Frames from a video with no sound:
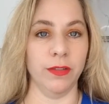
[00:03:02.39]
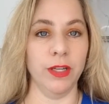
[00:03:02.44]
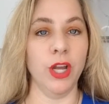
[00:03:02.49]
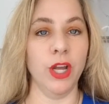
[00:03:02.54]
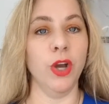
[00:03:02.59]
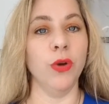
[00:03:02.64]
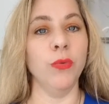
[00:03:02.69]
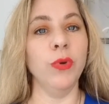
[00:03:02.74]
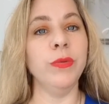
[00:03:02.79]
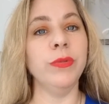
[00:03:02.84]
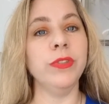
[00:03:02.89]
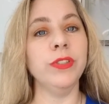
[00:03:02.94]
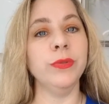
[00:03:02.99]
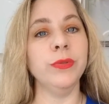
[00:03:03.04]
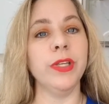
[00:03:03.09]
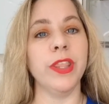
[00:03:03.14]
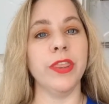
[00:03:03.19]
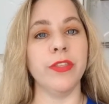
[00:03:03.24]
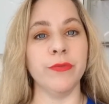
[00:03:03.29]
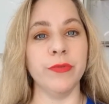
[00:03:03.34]
We will do a
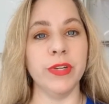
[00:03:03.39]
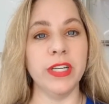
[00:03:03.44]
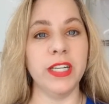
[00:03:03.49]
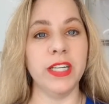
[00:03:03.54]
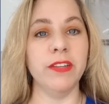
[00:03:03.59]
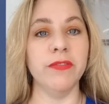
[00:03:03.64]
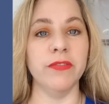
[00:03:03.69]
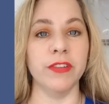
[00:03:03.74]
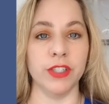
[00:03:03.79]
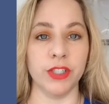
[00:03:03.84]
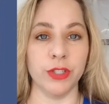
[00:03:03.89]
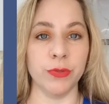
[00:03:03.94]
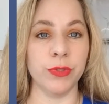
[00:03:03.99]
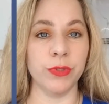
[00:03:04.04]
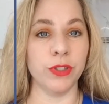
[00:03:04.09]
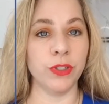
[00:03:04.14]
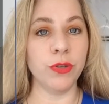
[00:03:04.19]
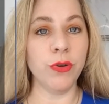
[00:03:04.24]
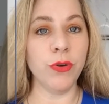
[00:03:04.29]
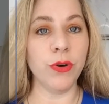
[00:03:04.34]
3D virtual
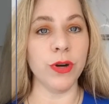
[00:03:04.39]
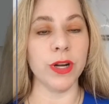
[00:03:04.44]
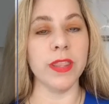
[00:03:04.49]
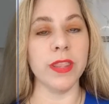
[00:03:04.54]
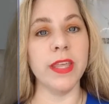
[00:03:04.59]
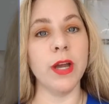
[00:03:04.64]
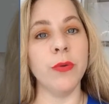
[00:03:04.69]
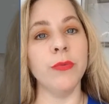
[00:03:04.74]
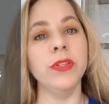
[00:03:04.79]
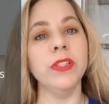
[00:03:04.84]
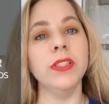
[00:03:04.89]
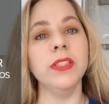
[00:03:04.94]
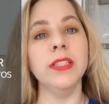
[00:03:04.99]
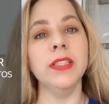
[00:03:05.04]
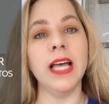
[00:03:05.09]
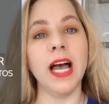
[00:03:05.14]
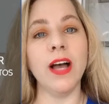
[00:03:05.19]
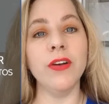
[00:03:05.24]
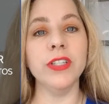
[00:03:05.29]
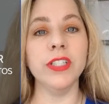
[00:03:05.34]
tour that will allow
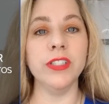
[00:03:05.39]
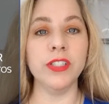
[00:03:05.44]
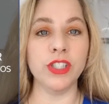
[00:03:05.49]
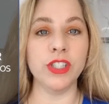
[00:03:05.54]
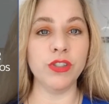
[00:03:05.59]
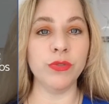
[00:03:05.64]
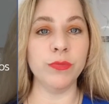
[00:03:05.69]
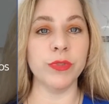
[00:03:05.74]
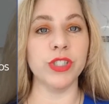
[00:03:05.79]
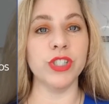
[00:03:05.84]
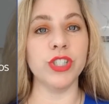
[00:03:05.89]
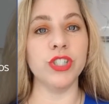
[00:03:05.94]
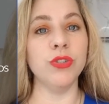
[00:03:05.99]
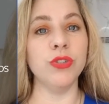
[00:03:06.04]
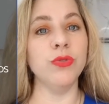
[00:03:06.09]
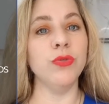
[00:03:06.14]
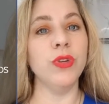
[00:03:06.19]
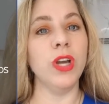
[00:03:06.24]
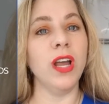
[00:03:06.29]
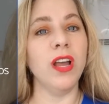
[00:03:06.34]
consumers to
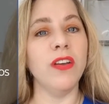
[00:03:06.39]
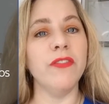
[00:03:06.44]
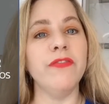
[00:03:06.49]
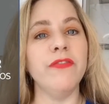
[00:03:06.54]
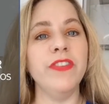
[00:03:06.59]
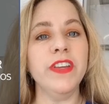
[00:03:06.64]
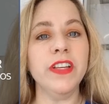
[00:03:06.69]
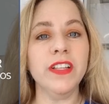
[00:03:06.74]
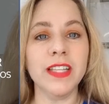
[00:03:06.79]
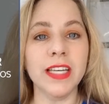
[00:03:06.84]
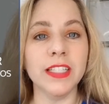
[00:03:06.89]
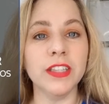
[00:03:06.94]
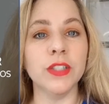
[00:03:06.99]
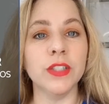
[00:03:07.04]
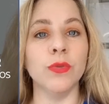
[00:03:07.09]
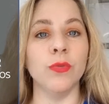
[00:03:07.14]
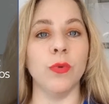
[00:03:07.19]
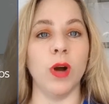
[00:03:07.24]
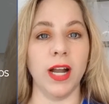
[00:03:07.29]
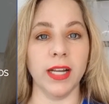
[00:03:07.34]
feel like they're
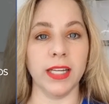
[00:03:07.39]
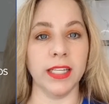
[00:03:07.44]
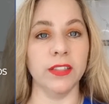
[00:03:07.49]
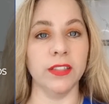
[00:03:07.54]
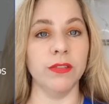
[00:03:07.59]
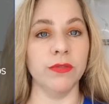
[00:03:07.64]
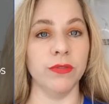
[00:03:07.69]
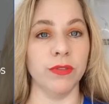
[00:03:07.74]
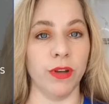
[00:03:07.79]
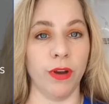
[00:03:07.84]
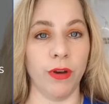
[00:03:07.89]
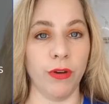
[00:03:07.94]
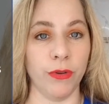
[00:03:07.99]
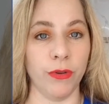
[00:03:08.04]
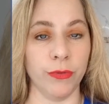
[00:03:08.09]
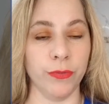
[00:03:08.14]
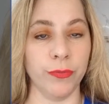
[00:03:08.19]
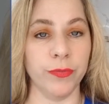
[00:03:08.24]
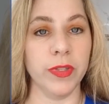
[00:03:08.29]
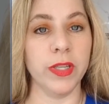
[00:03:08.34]
walking through the home.
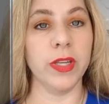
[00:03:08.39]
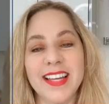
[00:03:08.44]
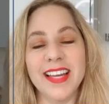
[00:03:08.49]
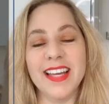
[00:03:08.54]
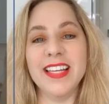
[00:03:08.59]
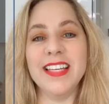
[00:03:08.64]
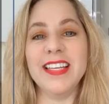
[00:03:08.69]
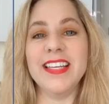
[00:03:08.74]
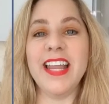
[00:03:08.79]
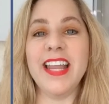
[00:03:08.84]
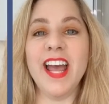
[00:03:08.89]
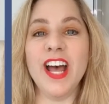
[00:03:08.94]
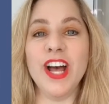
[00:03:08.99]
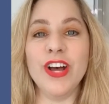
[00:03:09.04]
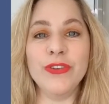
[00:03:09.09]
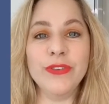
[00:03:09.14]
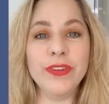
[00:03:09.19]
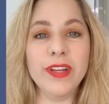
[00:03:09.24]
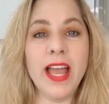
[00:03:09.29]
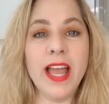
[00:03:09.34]
Now,
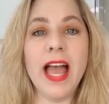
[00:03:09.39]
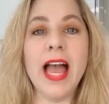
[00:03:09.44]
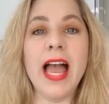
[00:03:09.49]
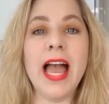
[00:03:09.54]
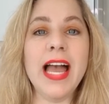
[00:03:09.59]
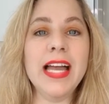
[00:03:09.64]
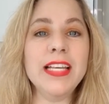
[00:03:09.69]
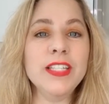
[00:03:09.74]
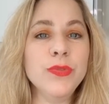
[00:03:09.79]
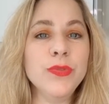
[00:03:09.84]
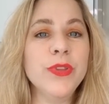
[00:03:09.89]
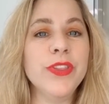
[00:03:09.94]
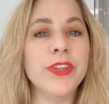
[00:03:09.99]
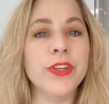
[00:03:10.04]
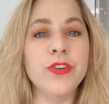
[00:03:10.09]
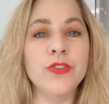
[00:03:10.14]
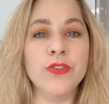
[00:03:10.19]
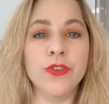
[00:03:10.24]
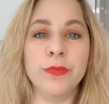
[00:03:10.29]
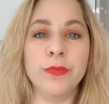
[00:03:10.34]
as with a
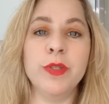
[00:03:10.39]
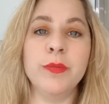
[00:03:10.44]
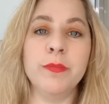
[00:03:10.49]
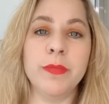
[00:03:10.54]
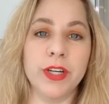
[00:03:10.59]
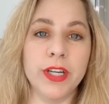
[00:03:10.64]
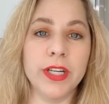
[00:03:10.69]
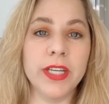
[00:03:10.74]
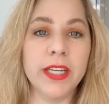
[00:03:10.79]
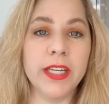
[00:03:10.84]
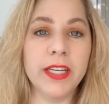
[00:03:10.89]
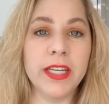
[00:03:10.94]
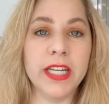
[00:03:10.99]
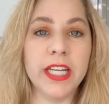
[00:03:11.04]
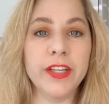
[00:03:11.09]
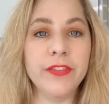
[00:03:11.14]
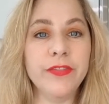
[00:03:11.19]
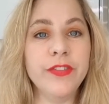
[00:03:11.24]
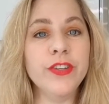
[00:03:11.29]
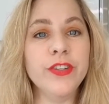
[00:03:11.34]
normal market, if
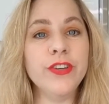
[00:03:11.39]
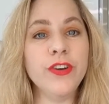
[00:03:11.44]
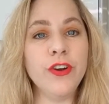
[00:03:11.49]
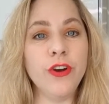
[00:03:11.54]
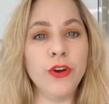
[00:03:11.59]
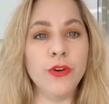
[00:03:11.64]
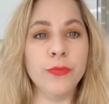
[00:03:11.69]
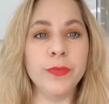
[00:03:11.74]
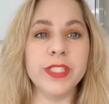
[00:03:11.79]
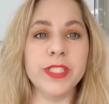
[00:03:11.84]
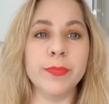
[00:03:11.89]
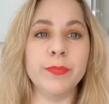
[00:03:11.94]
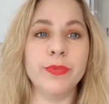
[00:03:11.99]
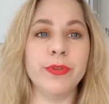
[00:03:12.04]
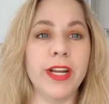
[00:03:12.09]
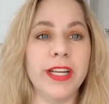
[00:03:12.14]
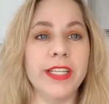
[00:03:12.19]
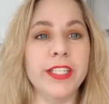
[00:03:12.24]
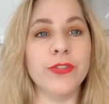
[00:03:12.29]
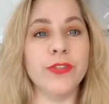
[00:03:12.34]
your home is
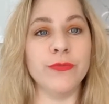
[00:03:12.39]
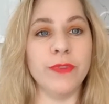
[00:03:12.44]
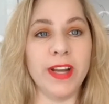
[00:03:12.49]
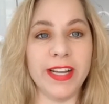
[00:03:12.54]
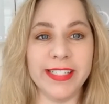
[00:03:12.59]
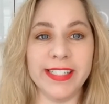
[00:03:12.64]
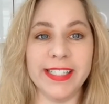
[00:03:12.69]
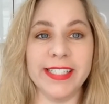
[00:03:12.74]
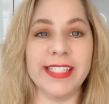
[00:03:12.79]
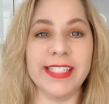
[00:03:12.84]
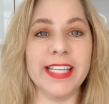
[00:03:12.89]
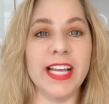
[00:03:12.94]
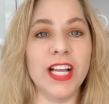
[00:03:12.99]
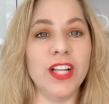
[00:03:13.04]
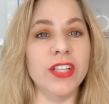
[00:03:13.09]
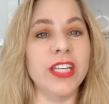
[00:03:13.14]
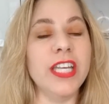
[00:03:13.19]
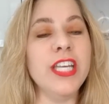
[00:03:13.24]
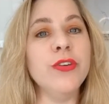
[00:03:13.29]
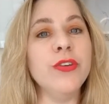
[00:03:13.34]
priced right to sell,
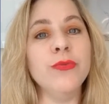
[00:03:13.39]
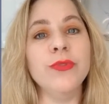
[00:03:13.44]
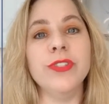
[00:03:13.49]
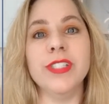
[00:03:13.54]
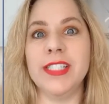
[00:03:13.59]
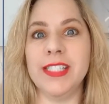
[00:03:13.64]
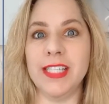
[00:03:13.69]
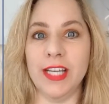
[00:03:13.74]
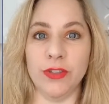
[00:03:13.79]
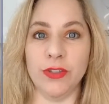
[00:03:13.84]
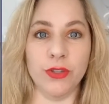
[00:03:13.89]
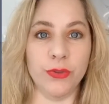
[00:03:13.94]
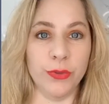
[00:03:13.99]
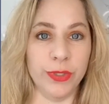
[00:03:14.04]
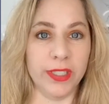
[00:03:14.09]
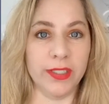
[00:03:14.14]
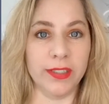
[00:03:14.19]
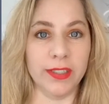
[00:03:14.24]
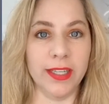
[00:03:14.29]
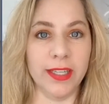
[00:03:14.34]
it will sell
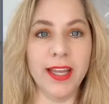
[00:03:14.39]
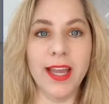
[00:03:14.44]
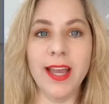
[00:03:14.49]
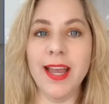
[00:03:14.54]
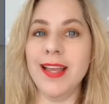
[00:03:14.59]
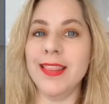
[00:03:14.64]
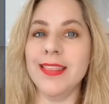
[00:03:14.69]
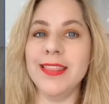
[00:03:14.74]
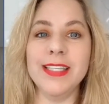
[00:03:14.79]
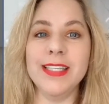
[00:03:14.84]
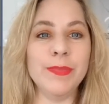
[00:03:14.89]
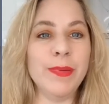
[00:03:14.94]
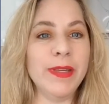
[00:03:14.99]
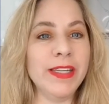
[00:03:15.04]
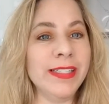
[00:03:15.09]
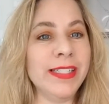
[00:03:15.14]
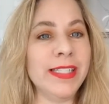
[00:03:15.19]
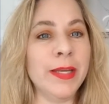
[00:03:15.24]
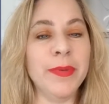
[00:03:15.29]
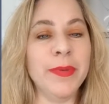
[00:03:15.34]
quickly. This
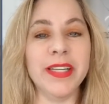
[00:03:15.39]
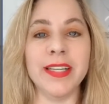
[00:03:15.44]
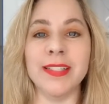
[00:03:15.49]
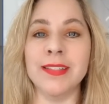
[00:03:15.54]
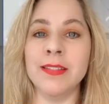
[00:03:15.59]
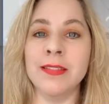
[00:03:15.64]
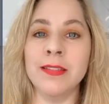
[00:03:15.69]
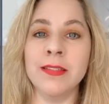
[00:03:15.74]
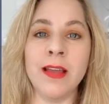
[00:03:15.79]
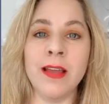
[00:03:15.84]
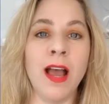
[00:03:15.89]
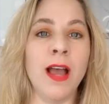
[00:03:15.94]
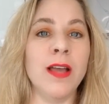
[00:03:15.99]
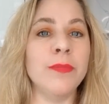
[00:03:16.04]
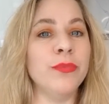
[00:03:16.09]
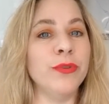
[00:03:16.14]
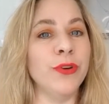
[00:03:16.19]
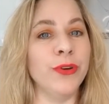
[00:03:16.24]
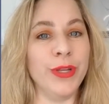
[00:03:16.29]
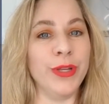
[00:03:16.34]
pandemic is not
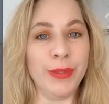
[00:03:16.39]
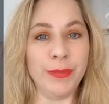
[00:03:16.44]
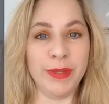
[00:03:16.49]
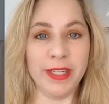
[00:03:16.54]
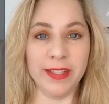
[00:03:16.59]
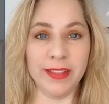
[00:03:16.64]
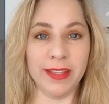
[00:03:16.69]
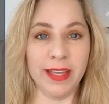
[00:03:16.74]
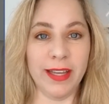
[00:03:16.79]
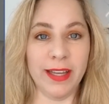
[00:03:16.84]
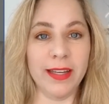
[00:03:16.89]
prohibiting that.